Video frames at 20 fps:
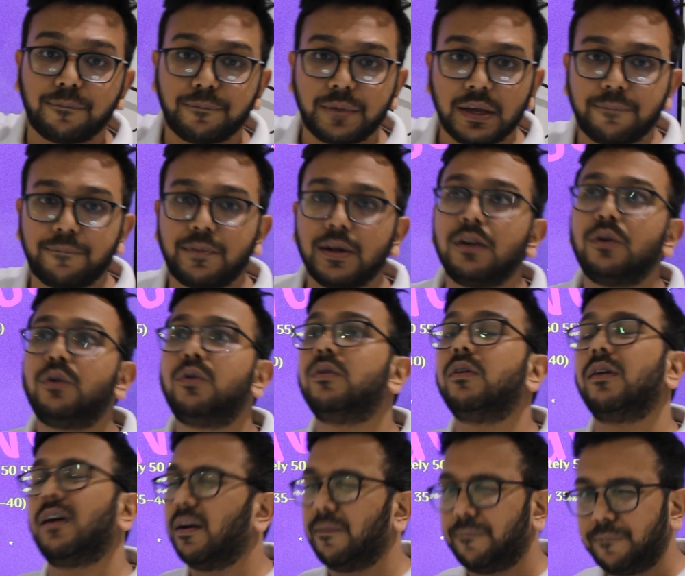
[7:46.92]
people
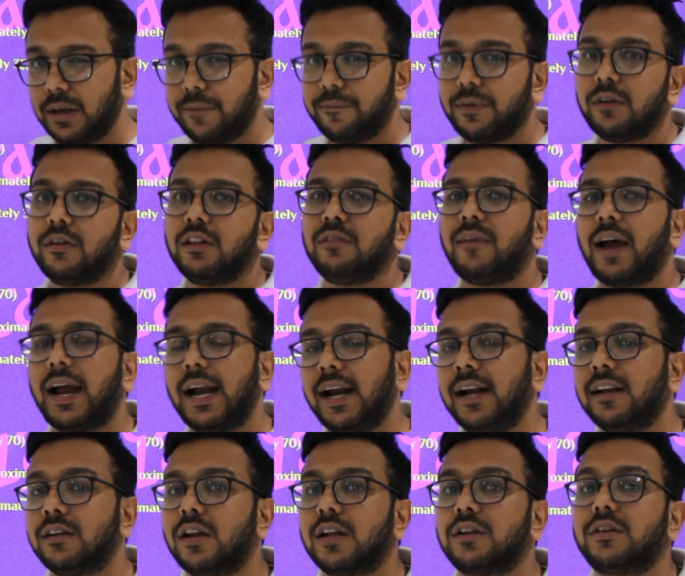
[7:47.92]
with mild
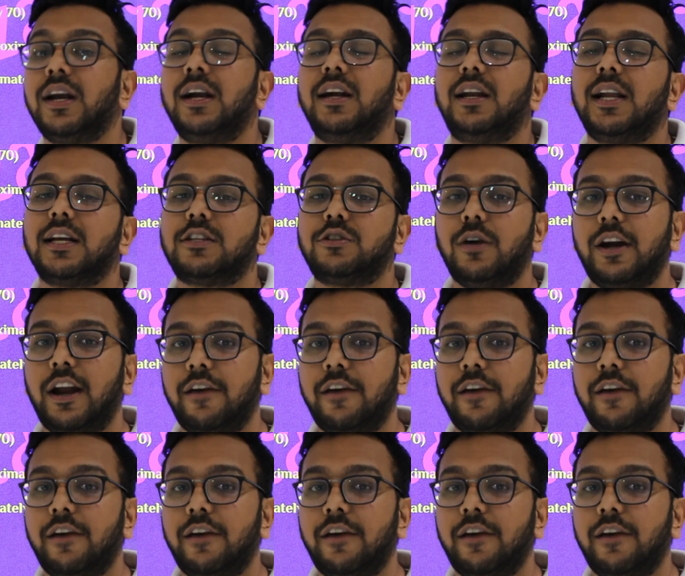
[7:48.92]
intellectual